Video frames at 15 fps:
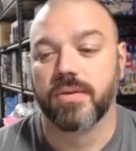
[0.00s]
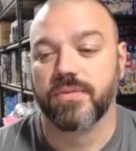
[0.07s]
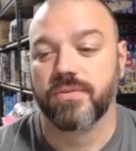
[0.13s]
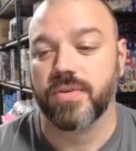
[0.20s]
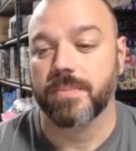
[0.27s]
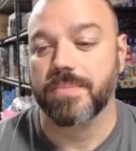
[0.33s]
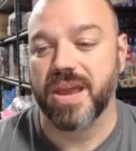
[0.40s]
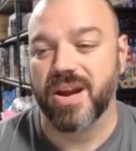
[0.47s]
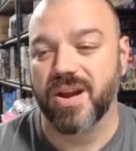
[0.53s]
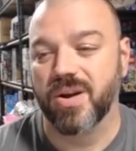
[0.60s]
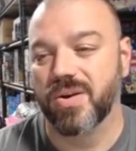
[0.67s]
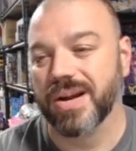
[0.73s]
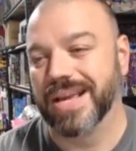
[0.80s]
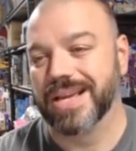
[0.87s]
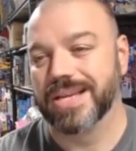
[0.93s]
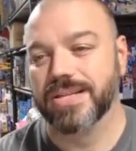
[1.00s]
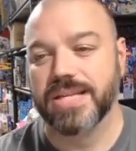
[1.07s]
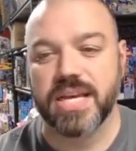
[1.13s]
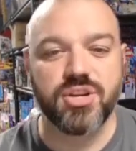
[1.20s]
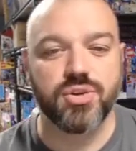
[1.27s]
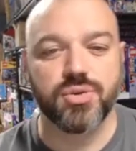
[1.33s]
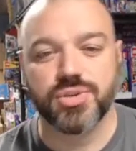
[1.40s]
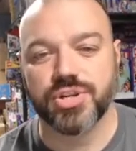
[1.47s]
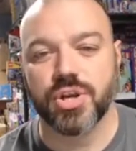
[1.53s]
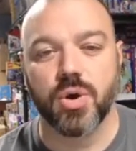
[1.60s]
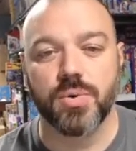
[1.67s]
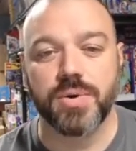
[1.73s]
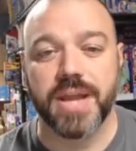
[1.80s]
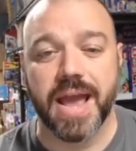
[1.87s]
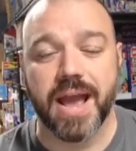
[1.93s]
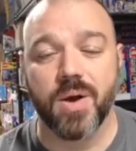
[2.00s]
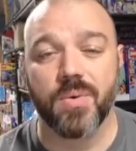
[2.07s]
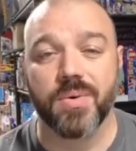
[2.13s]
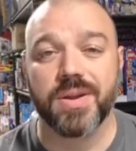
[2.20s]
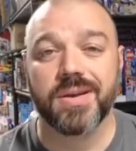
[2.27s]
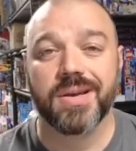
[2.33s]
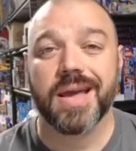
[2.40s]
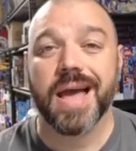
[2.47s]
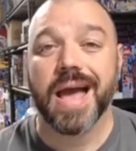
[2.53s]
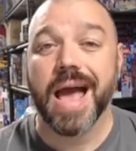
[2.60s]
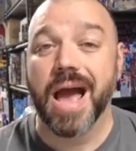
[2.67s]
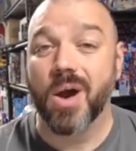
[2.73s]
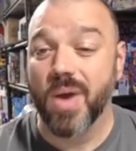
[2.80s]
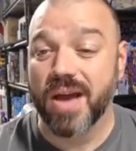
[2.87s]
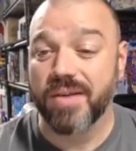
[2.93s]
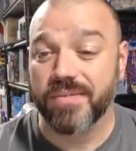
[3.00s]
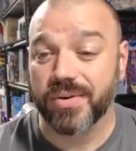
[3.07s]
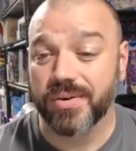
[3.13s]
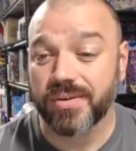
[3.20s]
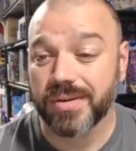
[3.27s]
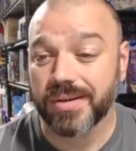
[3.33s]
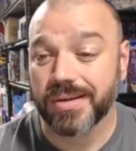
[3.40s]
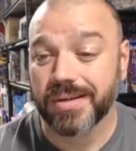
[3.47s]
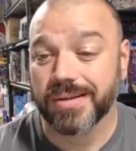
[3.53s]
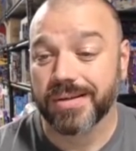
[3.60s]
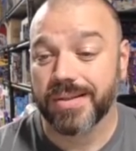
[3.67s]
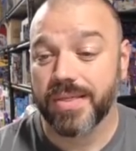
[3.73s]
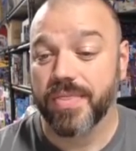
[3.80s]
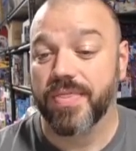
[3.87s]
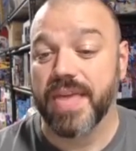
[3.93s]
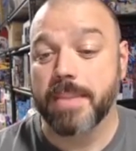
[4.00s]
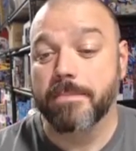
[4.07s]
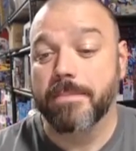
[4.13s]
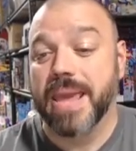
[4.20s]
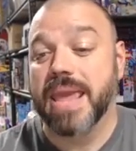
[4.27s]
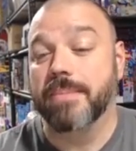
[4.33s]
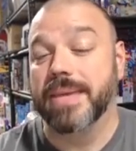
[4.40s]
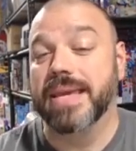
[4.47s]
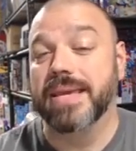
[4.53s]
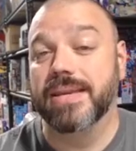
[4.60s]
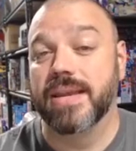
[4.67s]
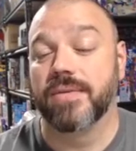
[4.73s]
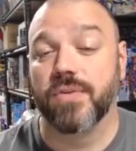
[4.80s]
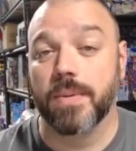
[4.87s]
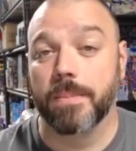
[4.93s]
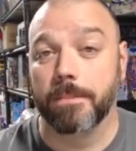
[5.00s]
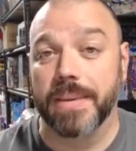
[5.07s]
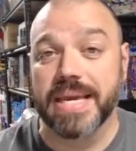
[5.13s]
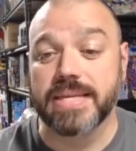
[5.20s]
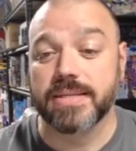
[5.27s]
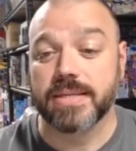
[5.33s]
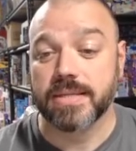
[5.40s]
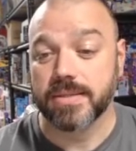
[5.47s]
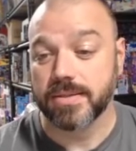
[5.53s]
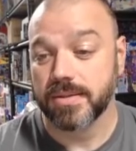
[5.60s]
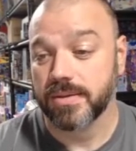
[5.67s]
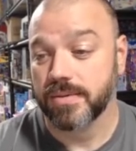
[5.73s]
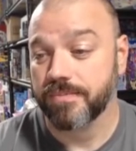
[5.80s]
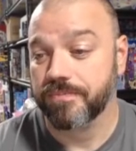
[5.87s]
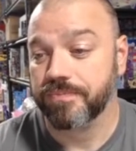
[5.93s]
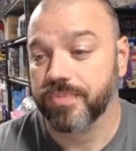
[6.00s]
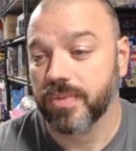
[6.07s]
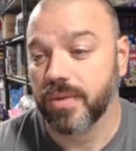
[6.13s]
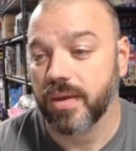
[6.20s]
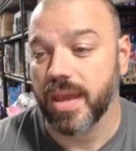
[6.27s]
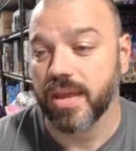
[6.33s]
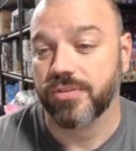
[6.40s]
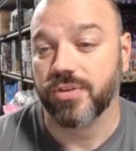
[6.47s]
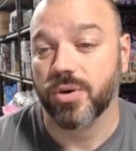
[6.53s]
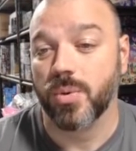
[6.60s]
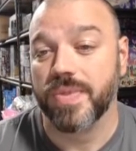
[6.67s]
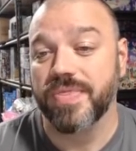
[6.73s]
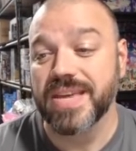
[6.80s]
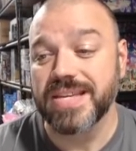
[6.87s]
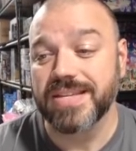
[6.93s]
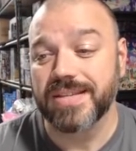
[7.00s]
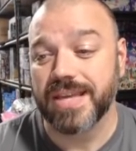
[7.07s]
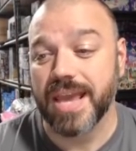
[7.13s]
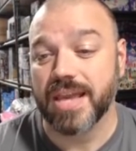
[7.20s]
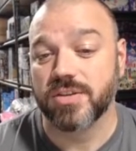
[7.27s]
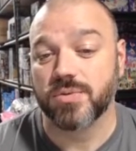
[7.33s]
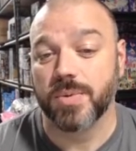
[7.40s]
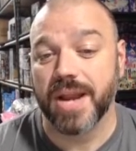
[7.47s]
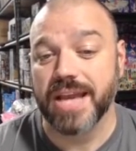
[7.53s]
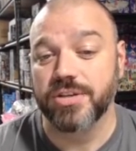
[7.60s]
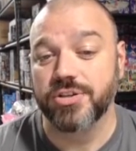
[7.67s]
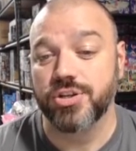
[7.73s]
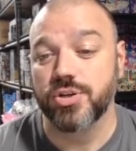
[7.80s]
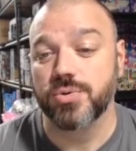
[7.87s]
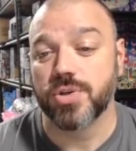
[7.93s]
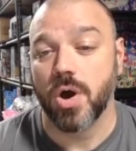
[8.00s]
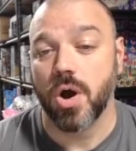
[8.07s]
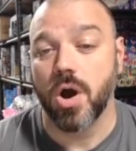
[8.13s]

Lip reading: From there, it continues to go down. However, they may be different pieces. And so in this case, when I choose